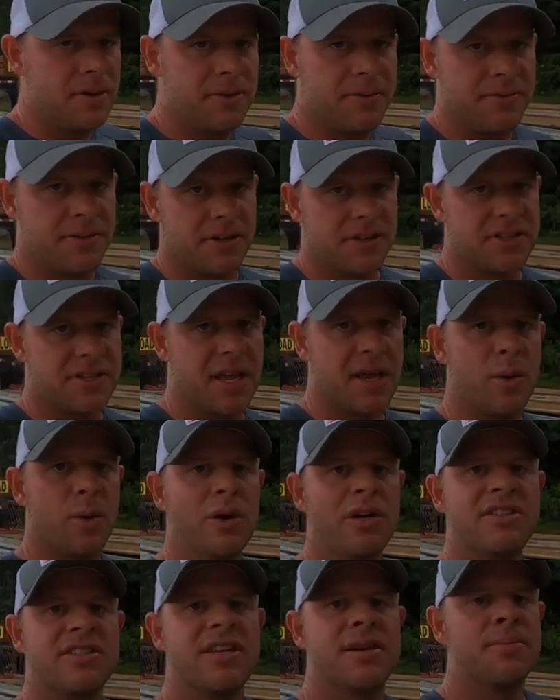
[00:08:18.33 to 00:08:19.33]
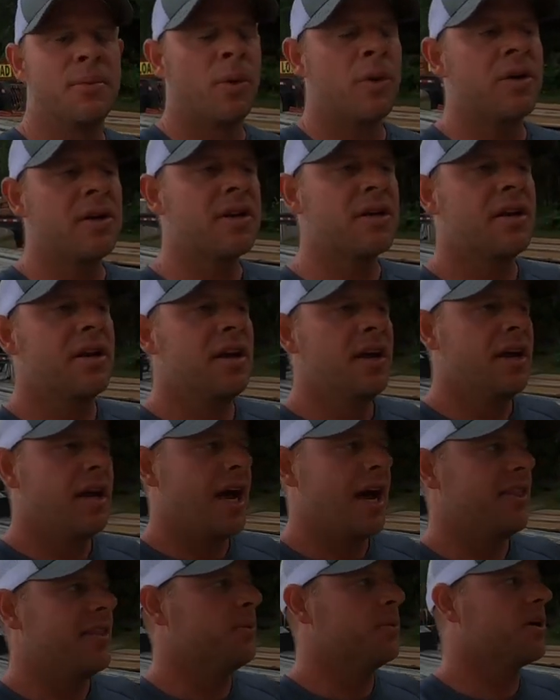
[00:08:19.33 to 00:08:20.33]
booth first thing Wednesday morning.
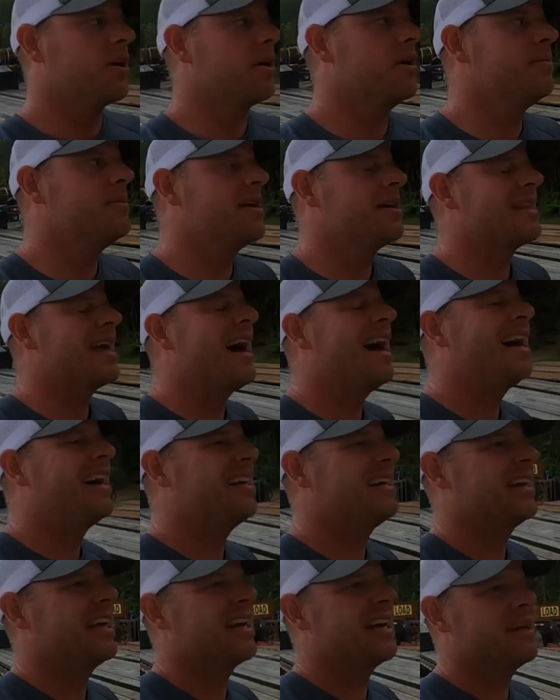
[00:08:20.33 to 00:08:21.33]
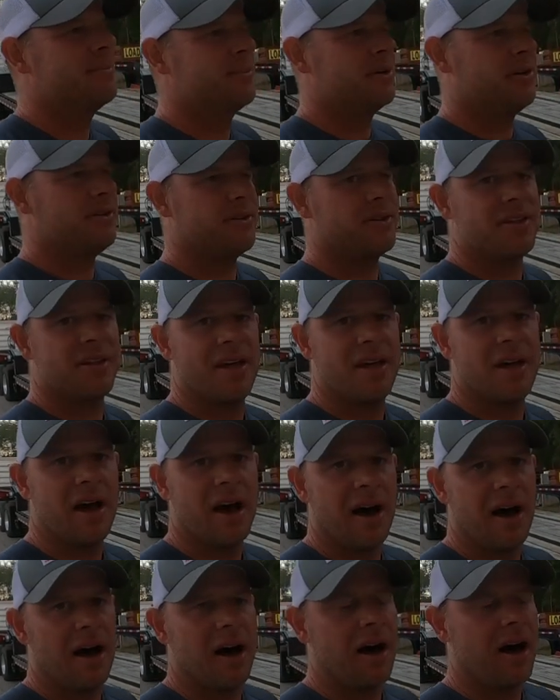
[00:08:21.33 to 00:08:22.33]
And then we're gonna be at the Hyundai booth
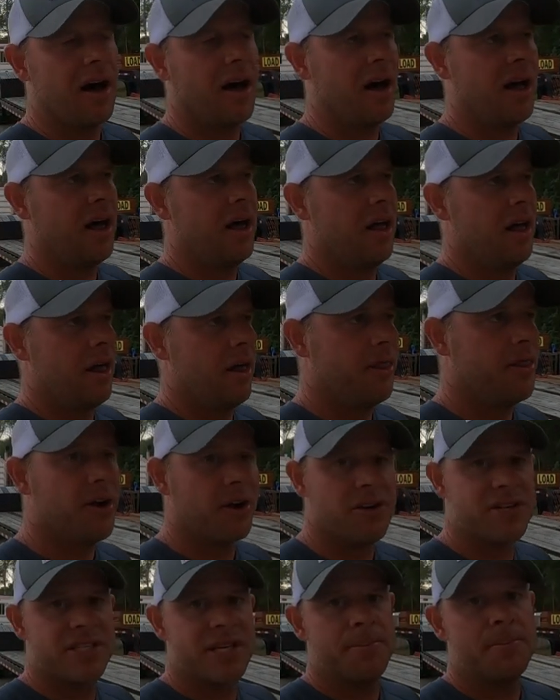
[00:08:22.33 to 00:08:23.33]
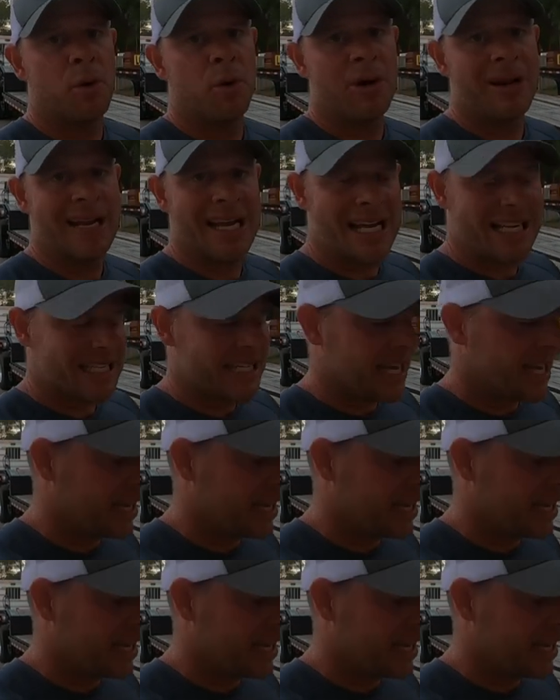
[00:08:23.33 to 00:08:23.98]
uh, Thursday morning at